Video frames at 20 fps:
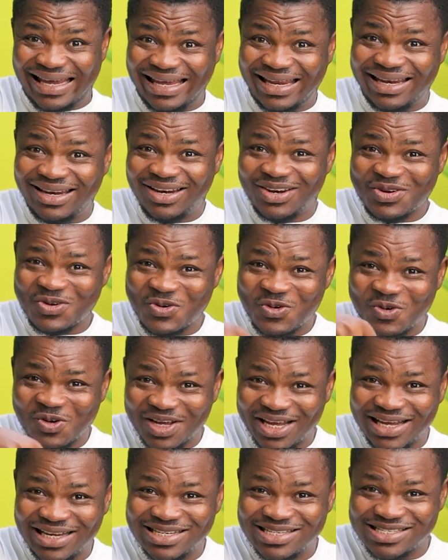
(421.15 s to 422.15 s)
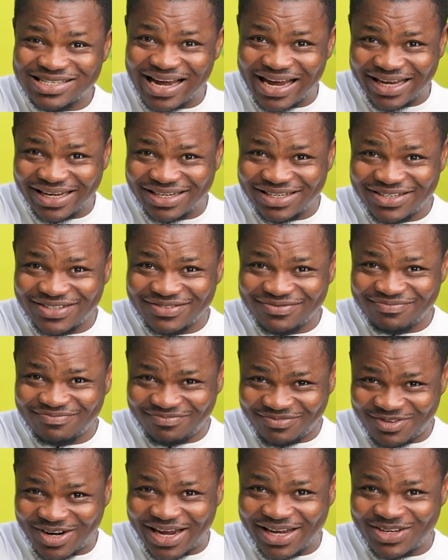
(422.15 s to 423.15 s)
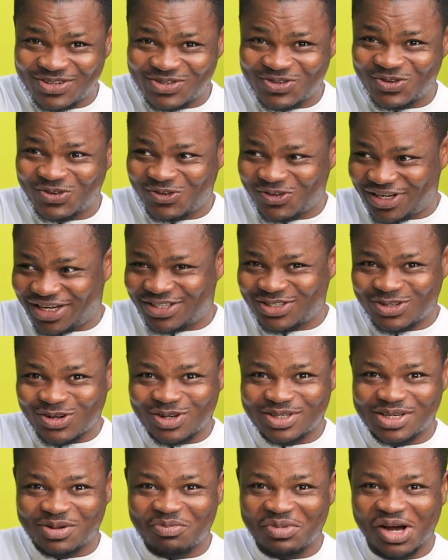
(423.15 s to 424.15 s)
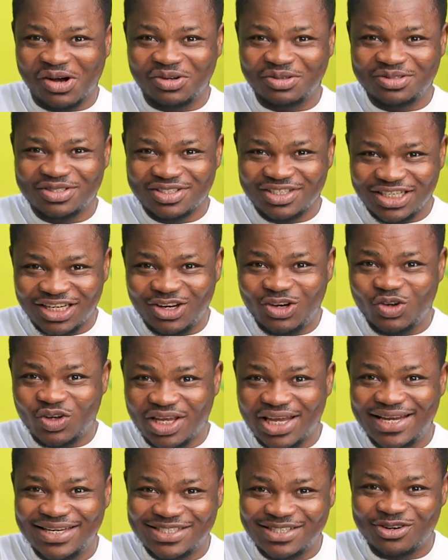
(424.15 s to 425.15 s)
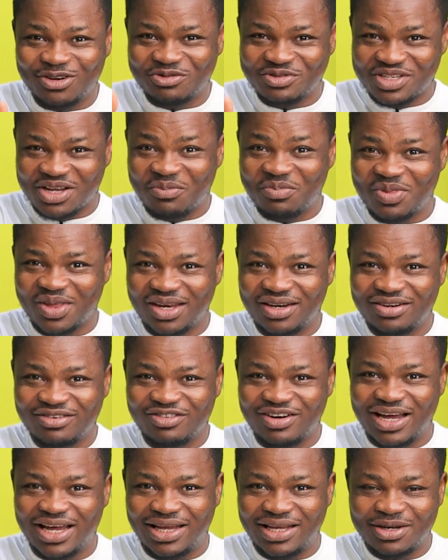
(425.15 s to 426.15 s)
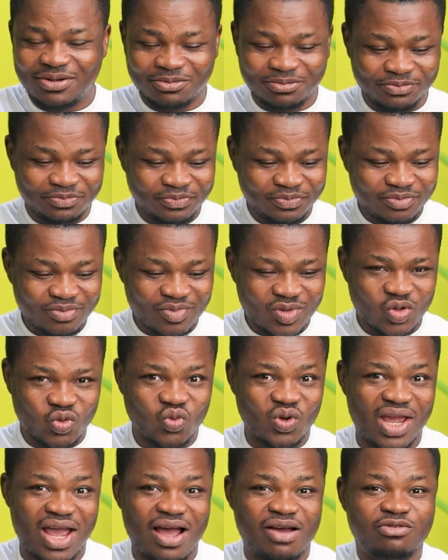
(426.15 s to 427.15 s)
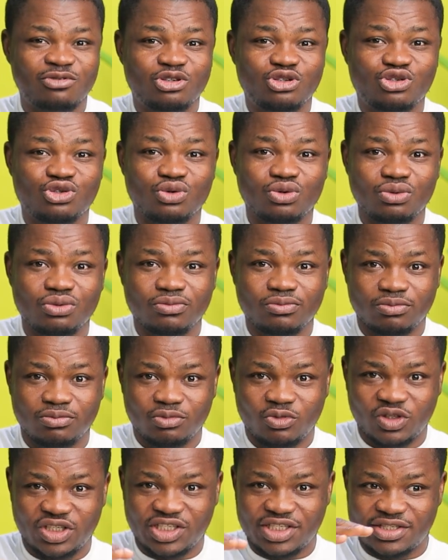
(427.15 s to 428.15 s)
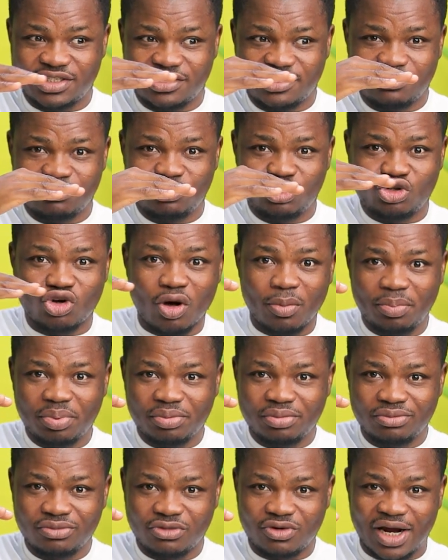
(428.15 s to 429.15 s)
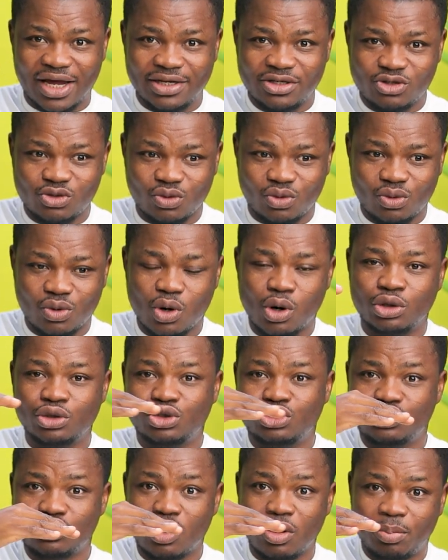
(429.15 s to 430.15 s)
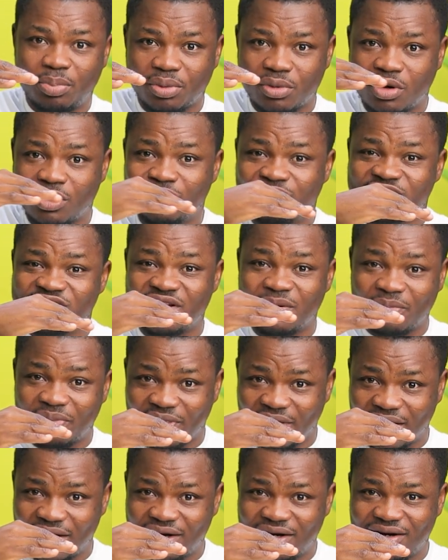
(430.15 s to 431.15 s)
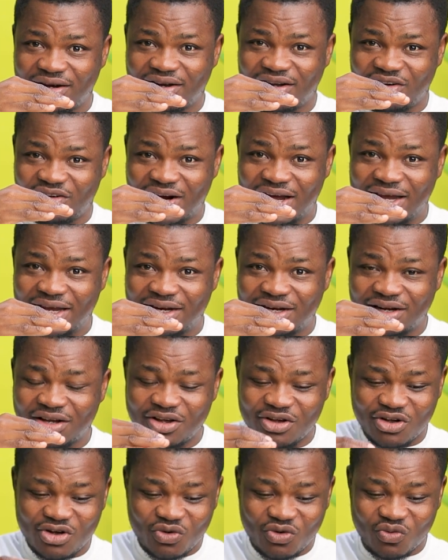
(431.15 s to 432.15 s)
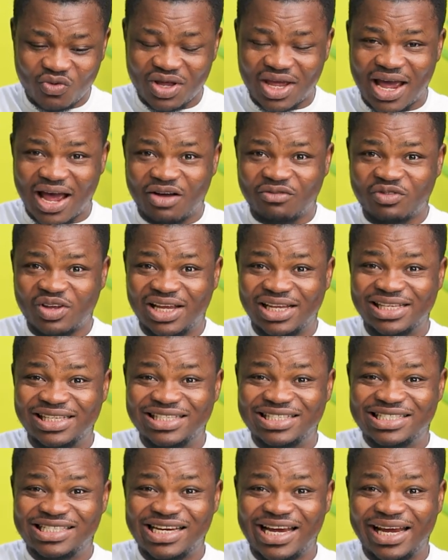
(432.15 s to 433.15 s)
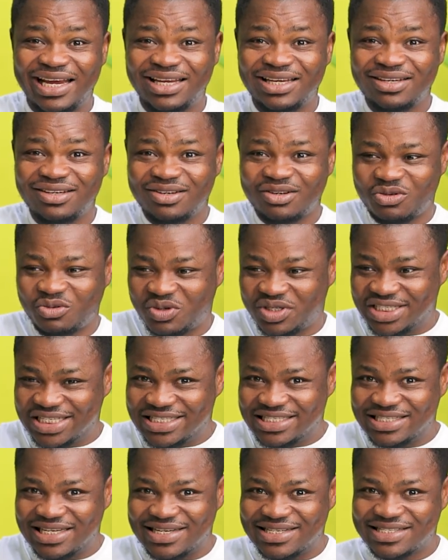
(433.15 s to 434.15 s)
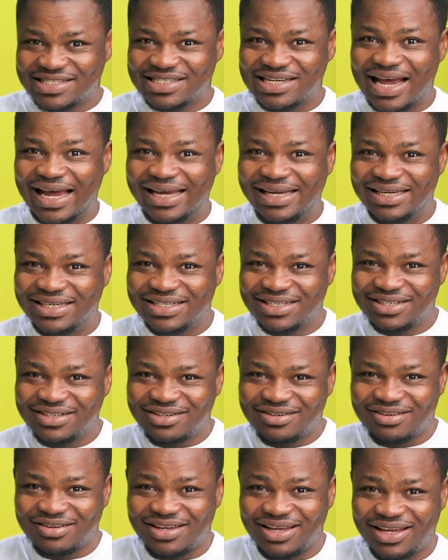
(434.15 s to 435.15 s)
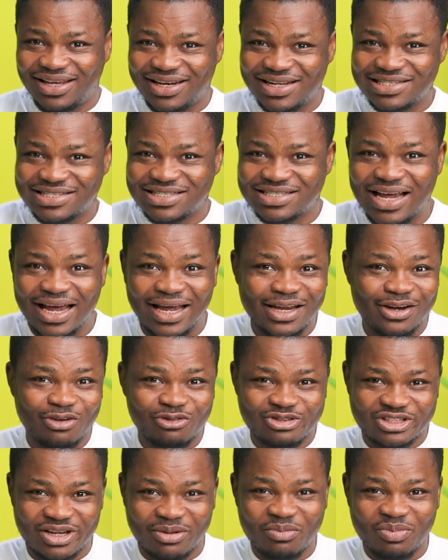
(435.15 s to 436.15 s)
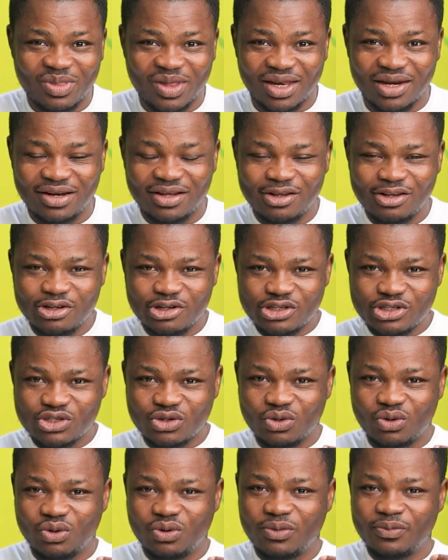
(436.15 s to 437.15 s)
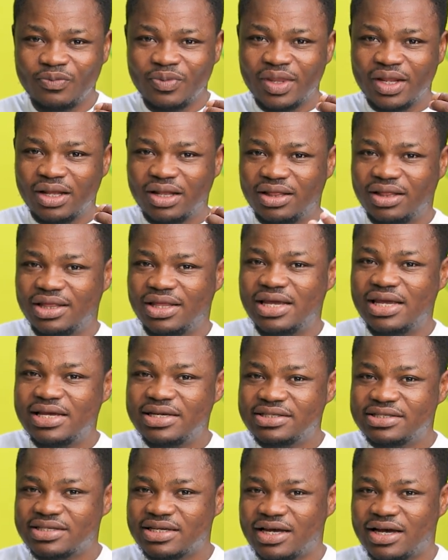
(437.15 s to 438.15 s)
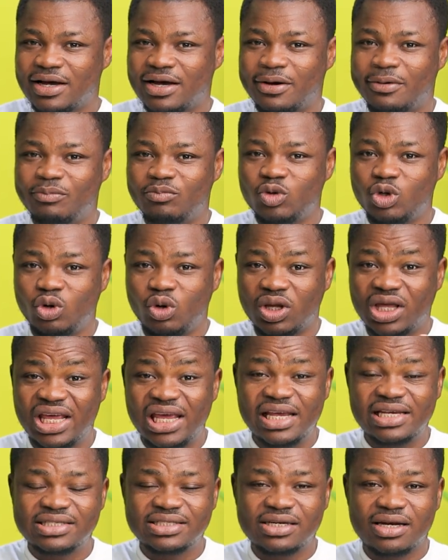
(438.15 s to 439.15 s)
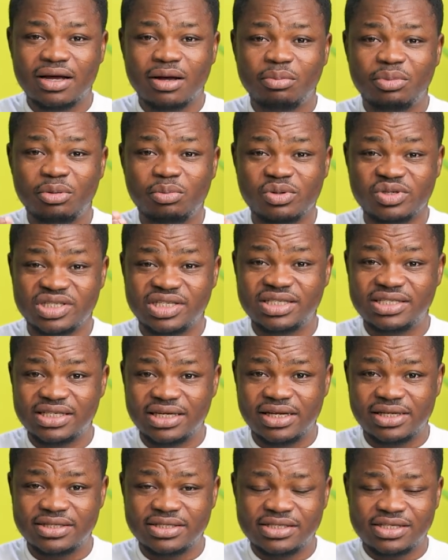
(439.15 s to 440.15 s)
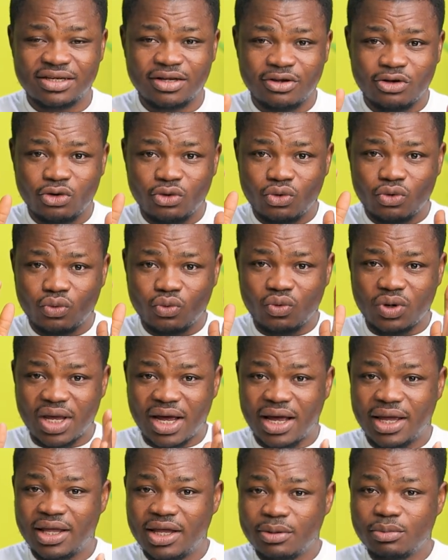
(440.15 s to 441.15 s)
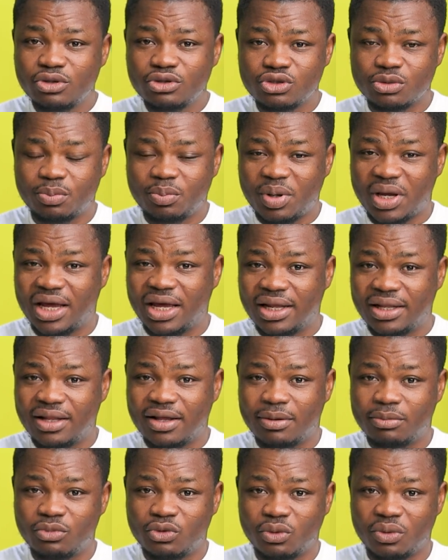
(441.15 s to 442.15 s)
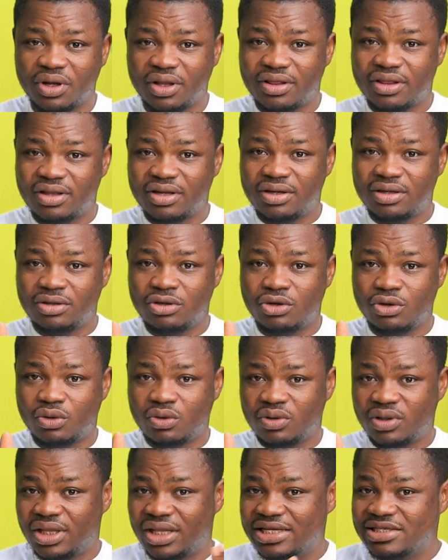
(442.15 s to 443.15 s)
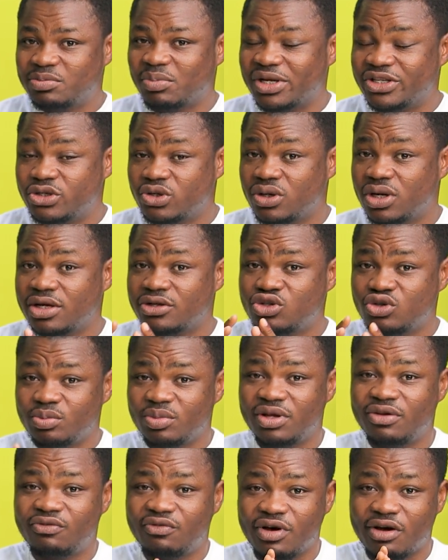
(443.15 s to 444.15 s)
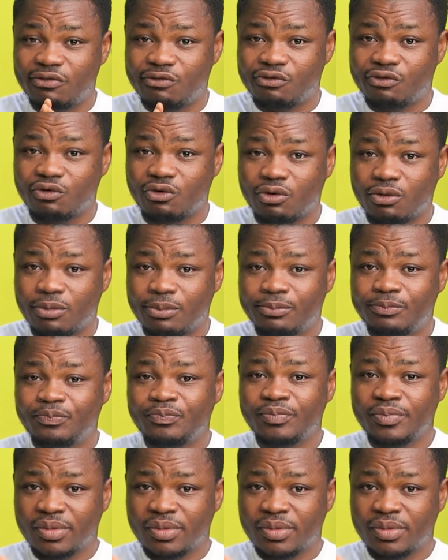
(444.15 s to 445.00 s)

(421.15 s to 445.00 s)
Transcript: in or inside. Right. So it talks about the location of something. Right. We have so, which is top, right? So on top of something, all right? We have in chain, which is the side, okay? The side of something. So these um, locational prepositions, we are able to pair them with, you know, this particular to be verb form.